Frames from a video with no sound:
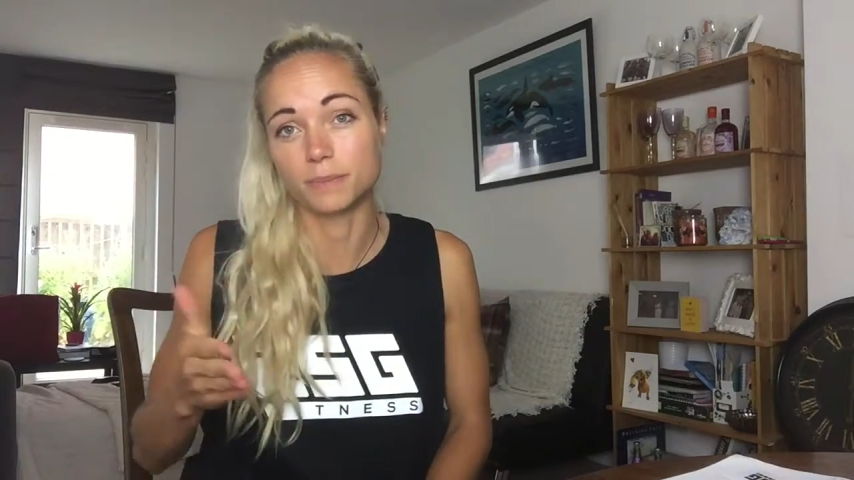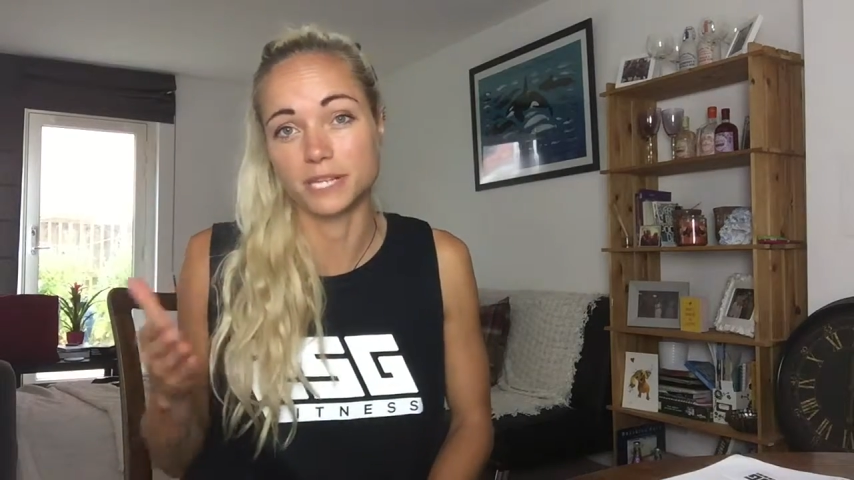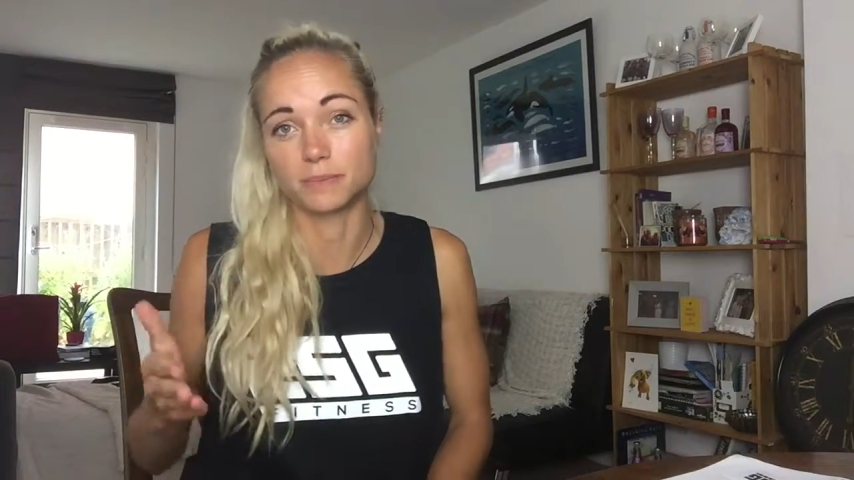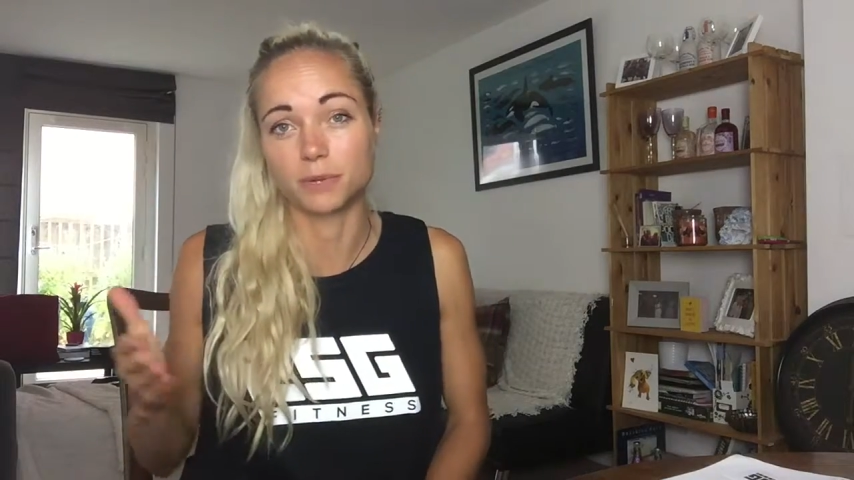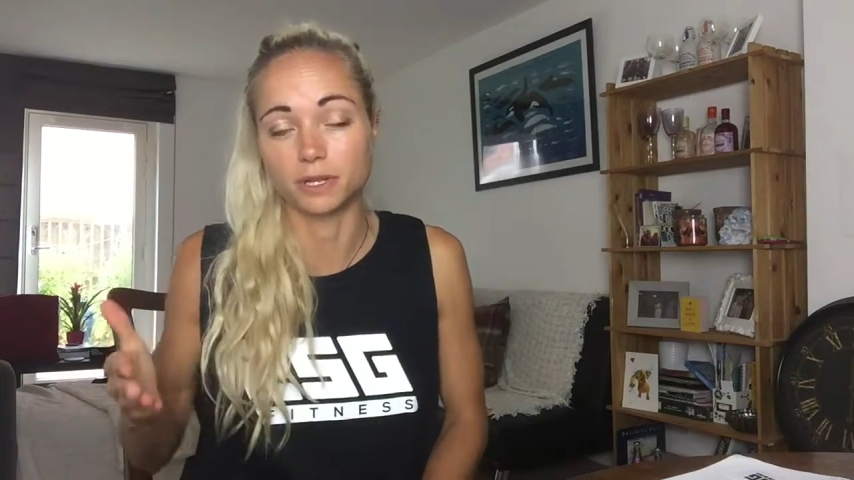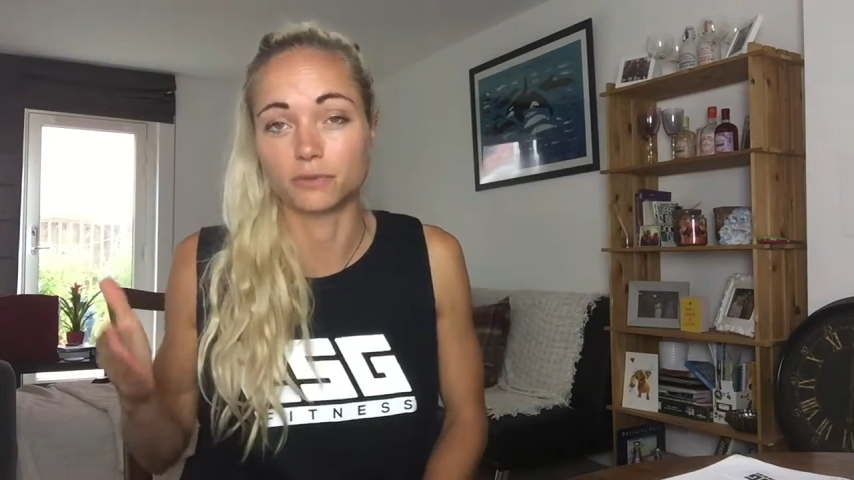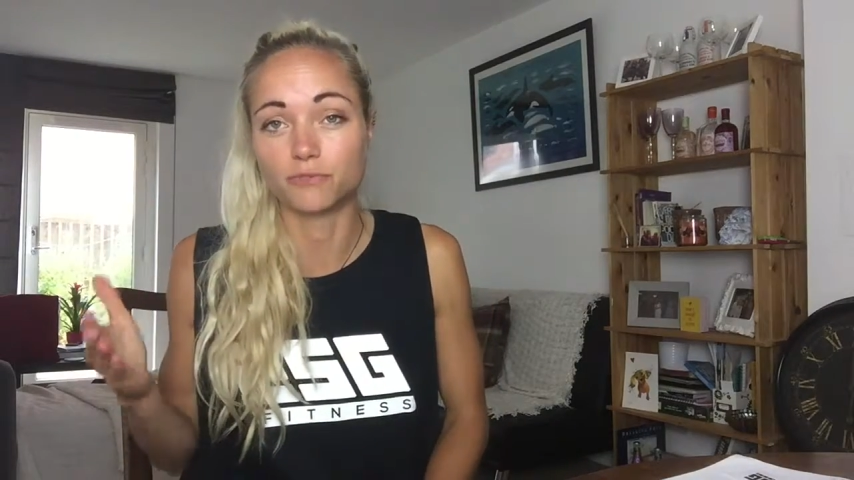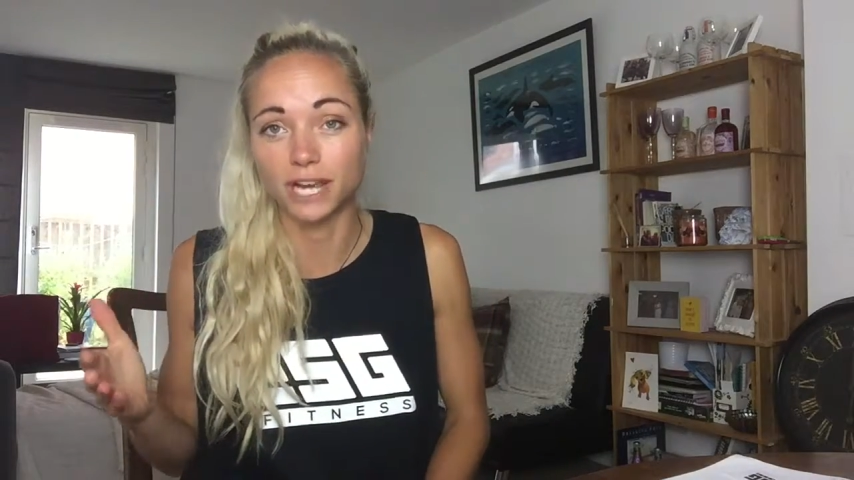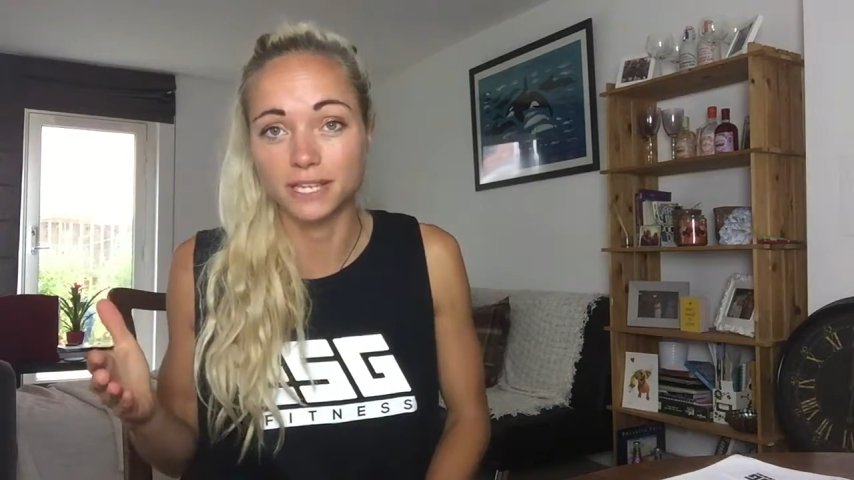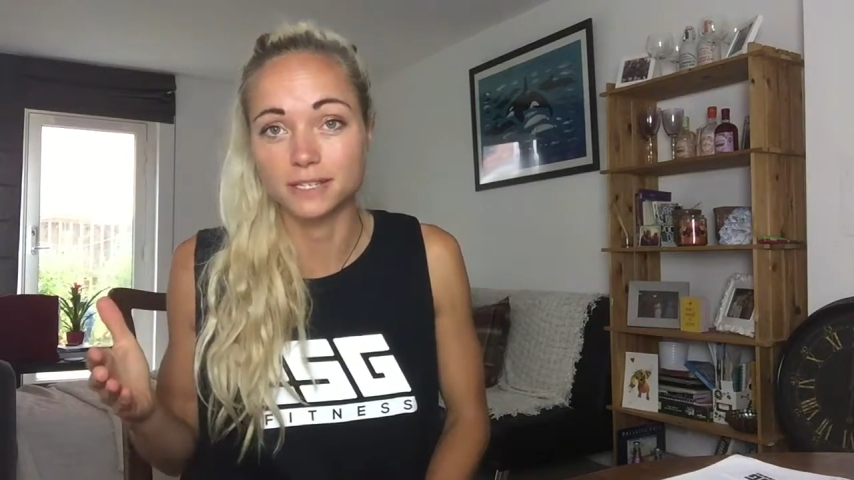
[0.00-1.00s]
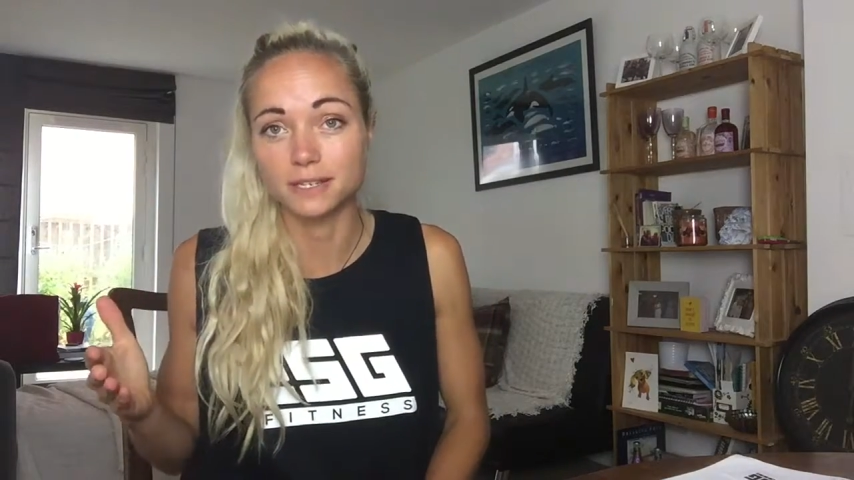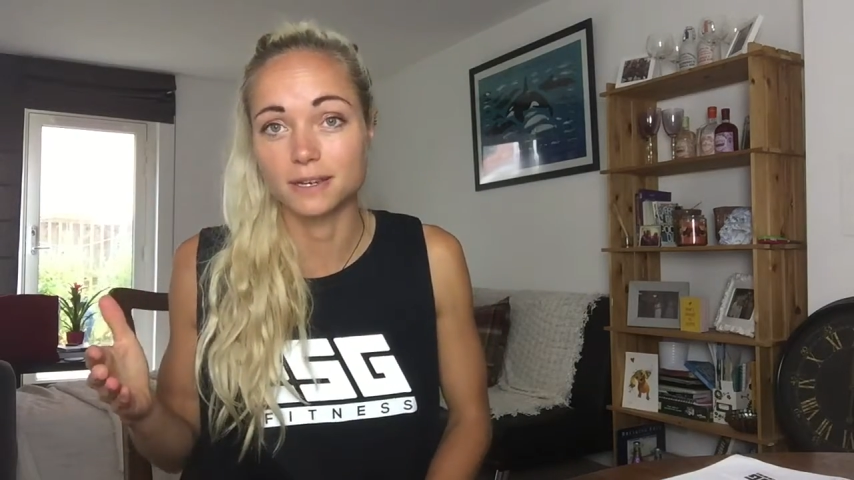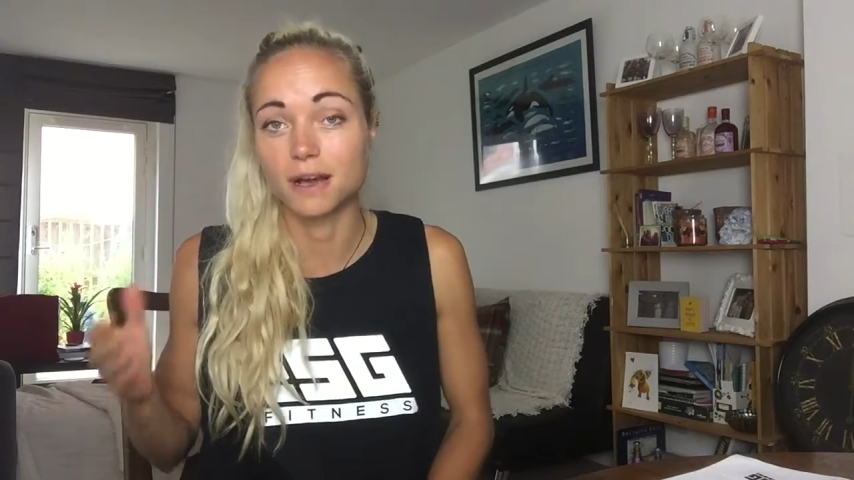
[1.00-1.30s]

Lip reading: metabolic rate